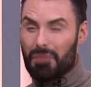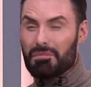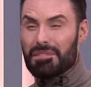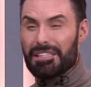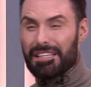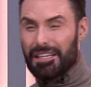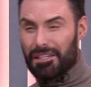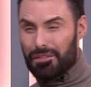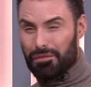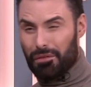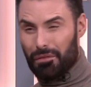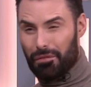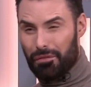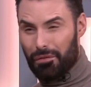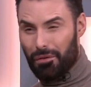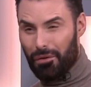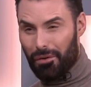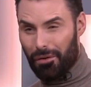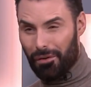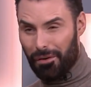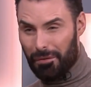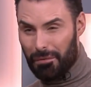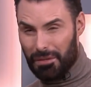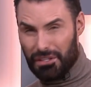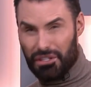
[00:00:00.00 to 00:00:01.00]
I'm
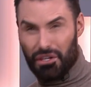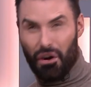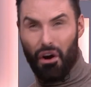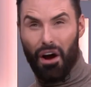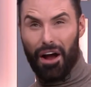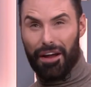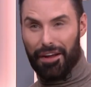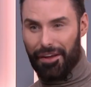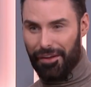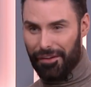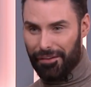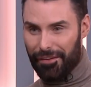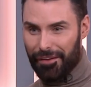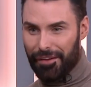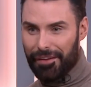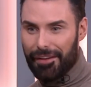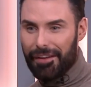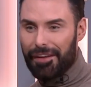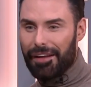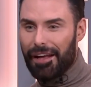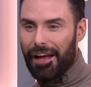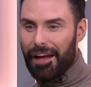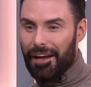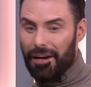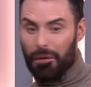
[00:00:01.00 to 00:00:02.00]
6'4", I'm a giant, and
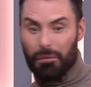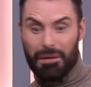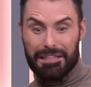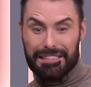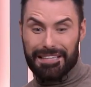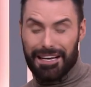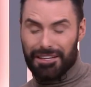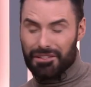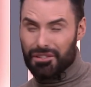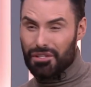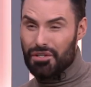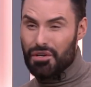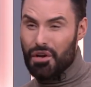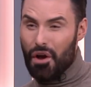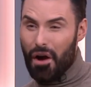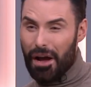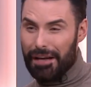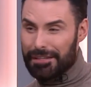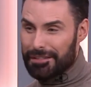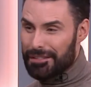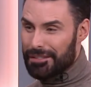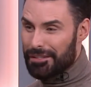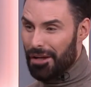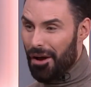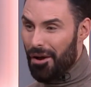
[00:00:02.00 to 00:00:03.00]
I went down to
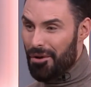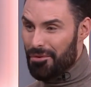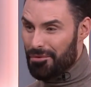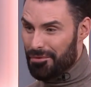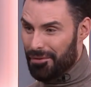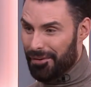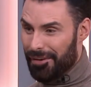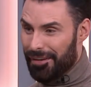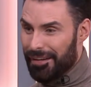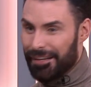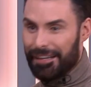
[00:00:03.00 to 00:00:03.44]
9 stone.